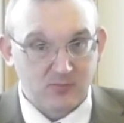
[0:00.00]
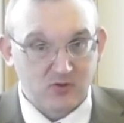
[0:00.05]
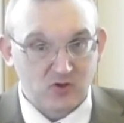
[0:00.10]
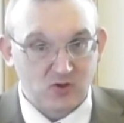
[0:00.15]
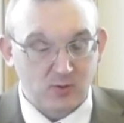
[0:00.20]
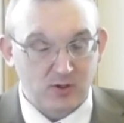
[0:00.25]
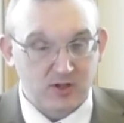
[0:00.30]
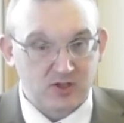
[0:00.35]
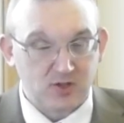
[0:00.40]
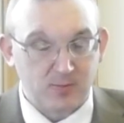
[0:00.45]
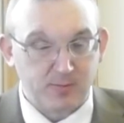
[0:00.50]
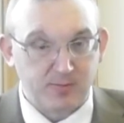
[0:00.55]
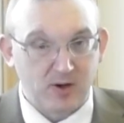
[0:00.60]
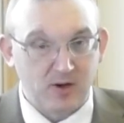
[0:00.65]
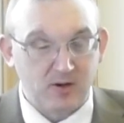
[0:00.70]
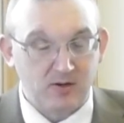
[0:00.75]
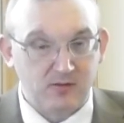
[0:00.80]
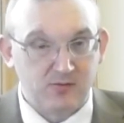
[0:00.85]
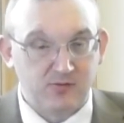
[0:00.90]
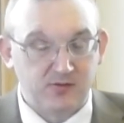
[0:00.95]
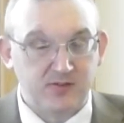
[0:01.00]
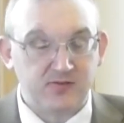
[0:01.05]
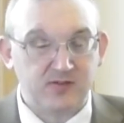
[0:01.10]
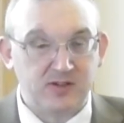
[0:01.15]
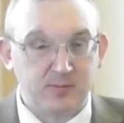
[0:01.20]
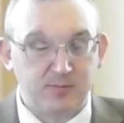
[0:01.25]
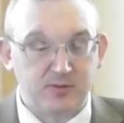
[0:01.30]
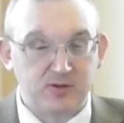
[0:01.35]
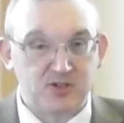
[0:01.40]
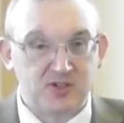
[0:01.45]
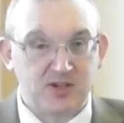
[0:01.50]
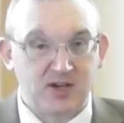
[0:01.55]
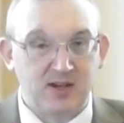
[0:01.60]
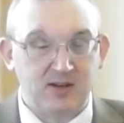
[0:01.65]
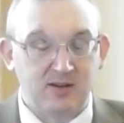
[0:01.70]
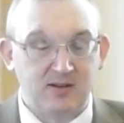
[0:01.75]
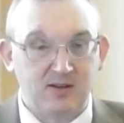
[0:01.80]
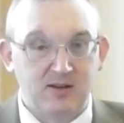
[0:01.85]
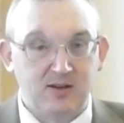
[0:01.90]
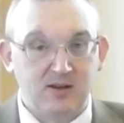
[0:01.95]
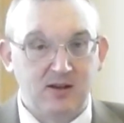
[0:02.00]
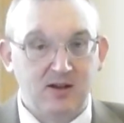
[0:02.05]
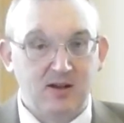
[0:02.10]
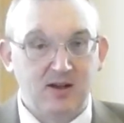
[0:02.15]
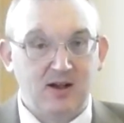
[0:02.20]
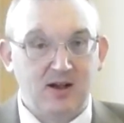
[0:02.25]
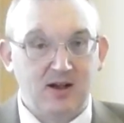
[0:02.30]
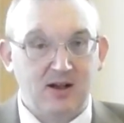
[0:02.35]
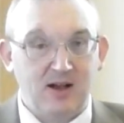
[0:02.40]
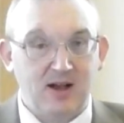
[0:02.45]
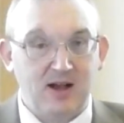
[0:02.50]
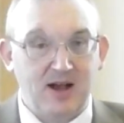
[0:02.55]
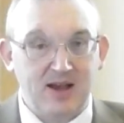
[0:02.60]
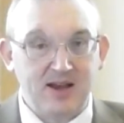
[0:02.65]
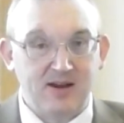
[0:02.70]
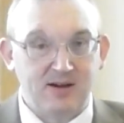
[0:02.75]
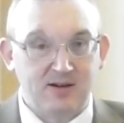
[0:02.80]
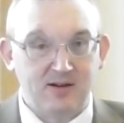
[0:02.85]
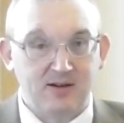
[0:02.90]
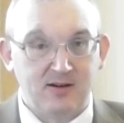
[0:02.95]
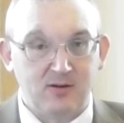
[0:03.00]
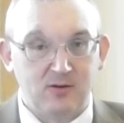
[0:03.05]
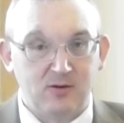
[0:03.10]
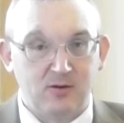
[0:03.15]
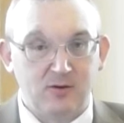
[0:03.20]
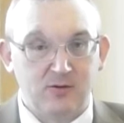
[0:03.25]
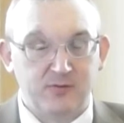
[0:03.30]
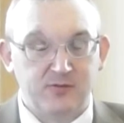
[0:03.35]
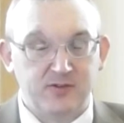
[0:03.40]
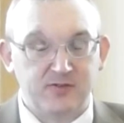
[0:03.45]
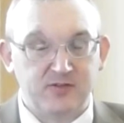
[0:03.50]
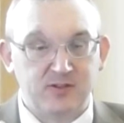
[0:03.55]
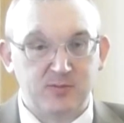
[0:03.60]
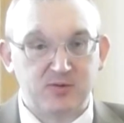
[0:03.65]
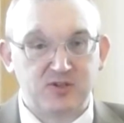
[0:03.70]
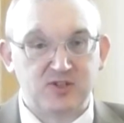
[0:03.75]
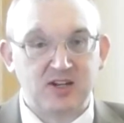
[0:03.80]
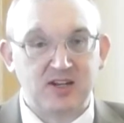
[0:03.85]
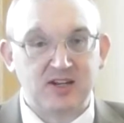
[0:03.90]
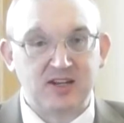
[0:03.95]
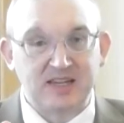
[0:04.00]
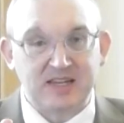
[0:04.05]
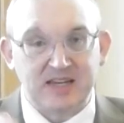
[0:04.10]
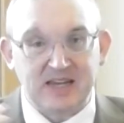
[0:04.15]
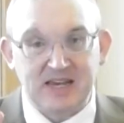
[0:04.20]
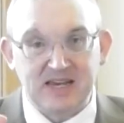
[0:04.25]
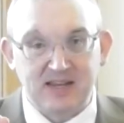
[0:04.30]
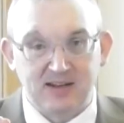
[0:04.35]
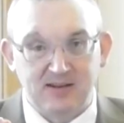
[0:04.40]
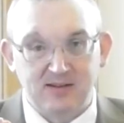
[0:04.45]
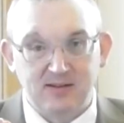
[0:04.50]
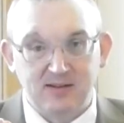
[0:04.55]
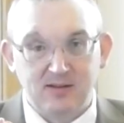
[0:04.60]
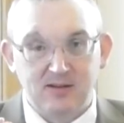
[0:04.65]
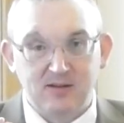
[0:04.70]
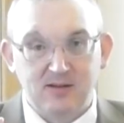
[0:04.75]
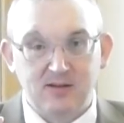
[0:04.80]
So it's about 50% higher, or 50% again,